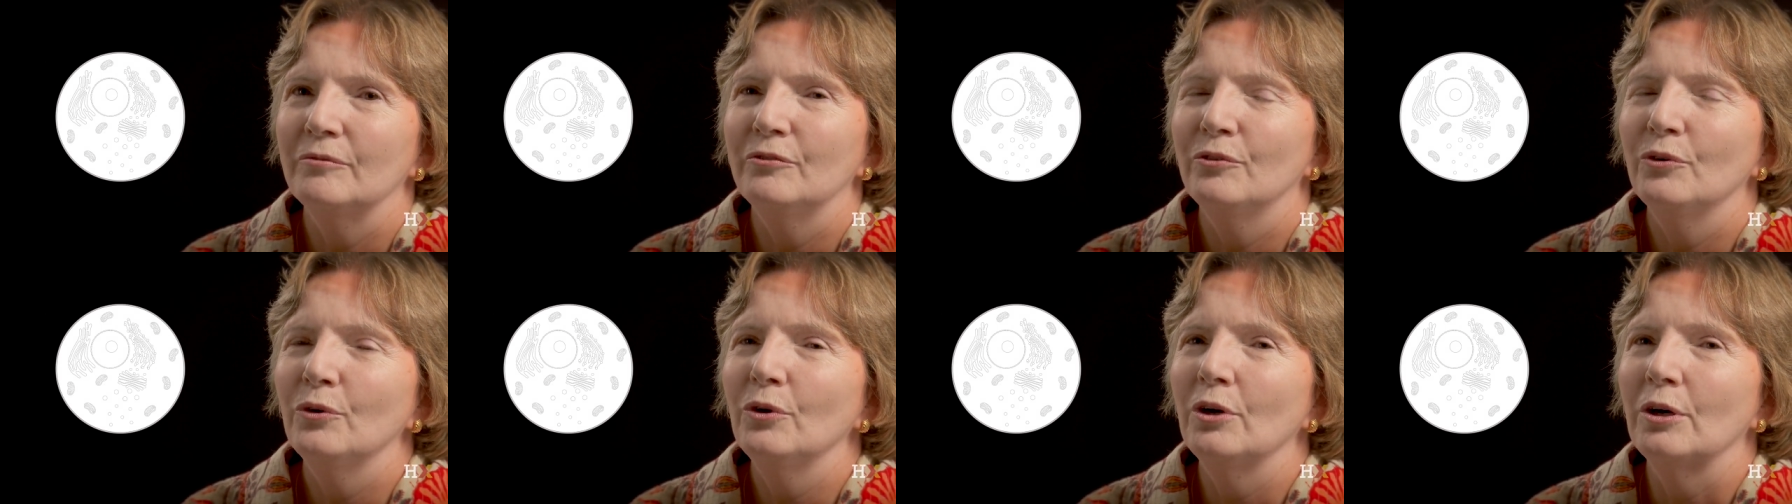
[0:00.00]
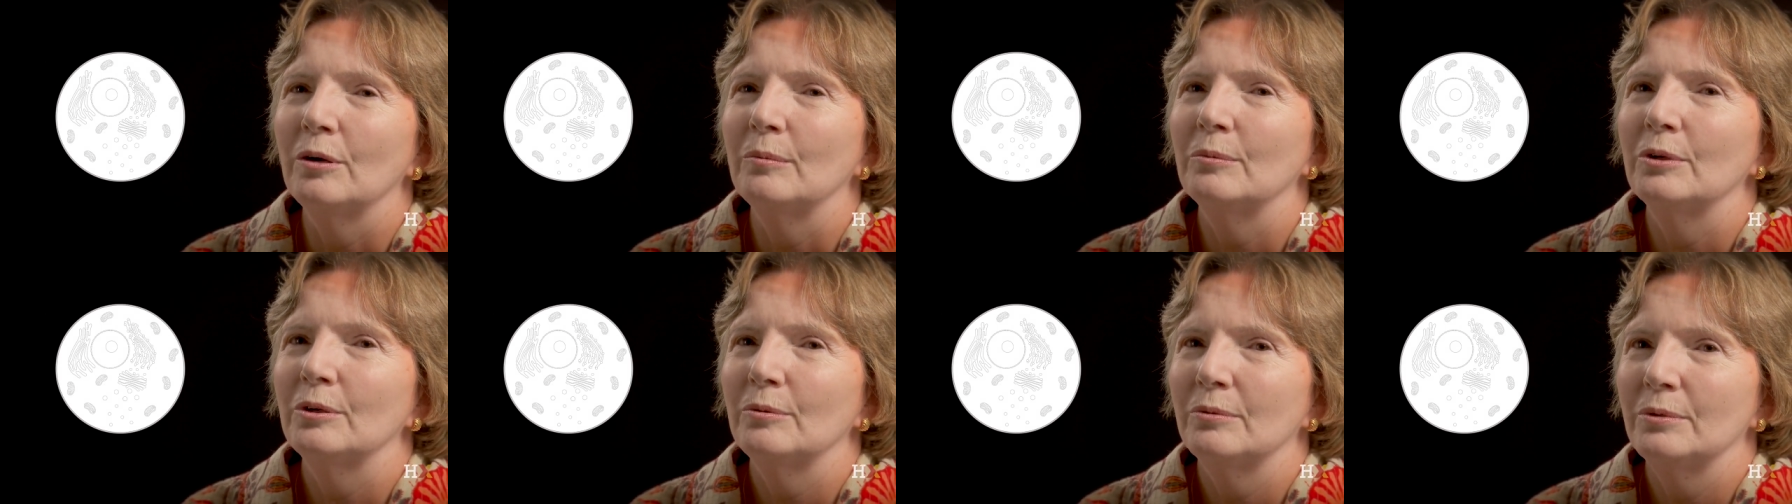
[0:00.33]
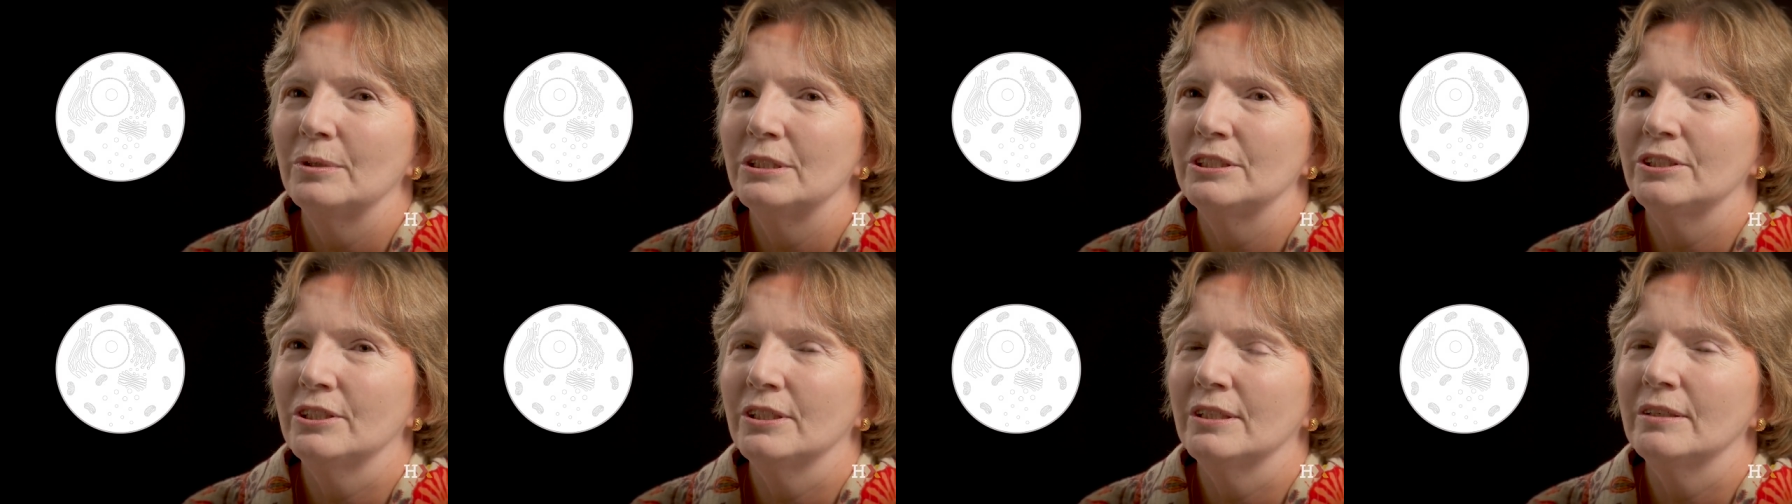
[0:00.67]
form where
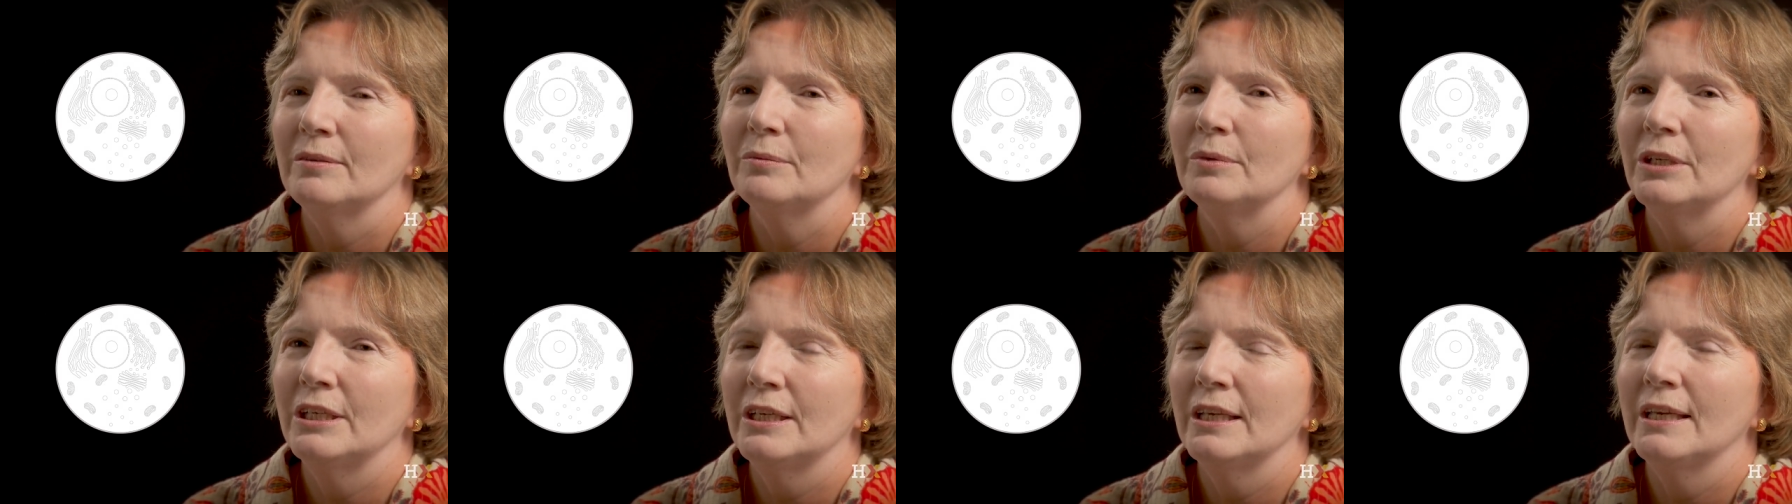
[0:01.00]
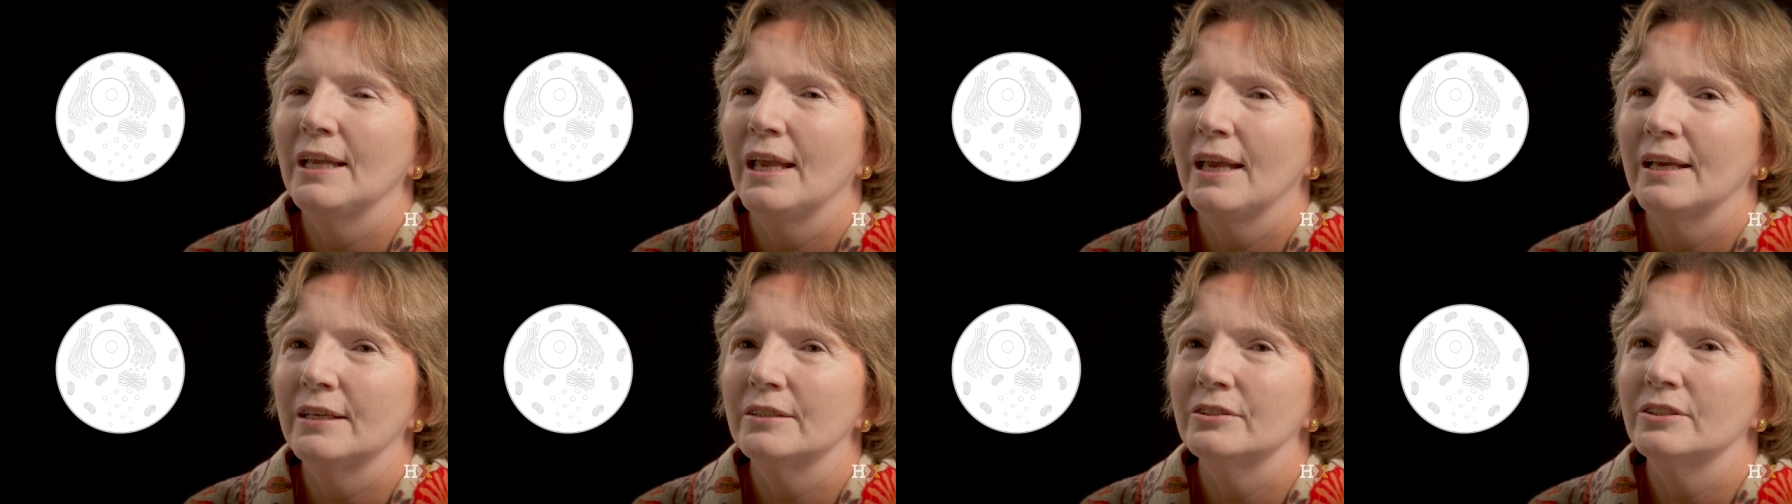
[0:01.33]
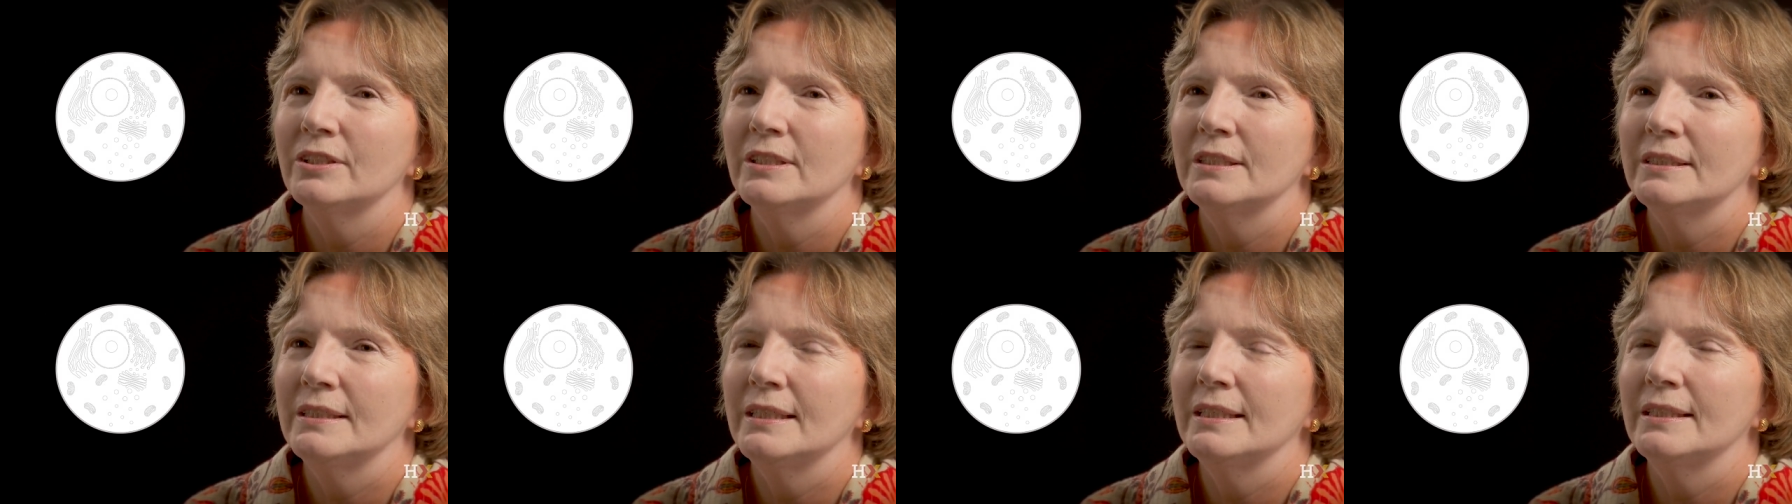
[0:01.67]
we can
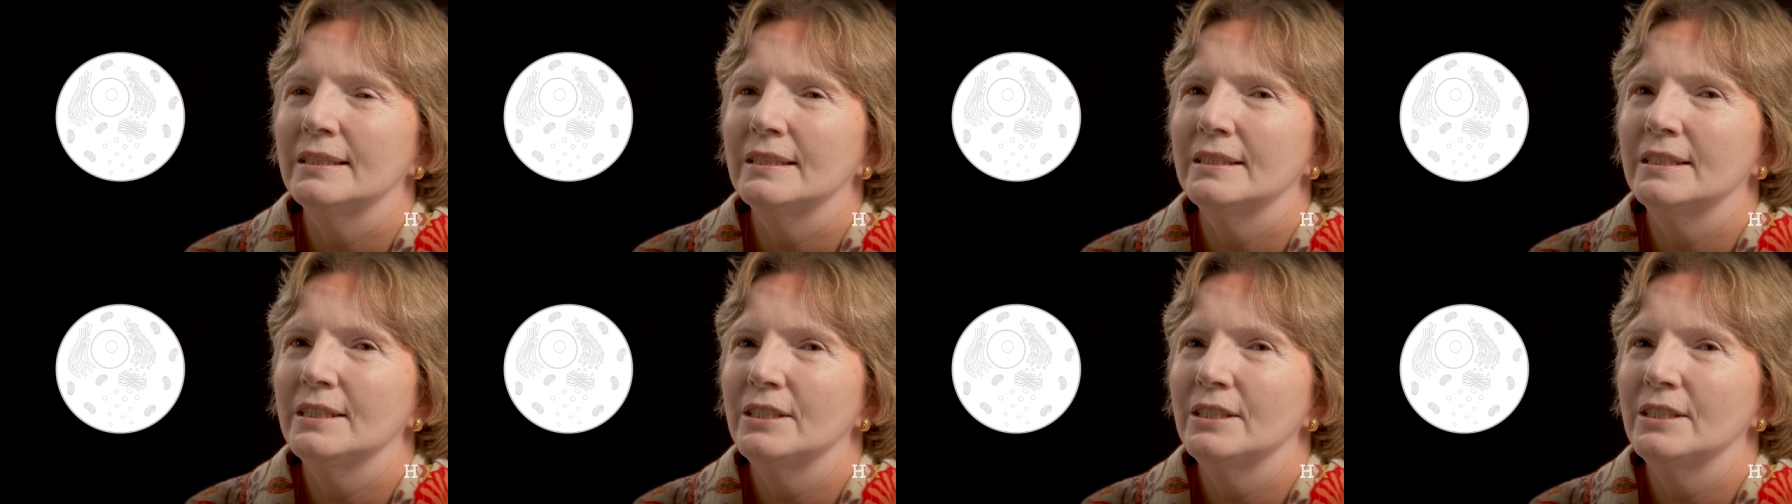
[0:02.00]
actually see the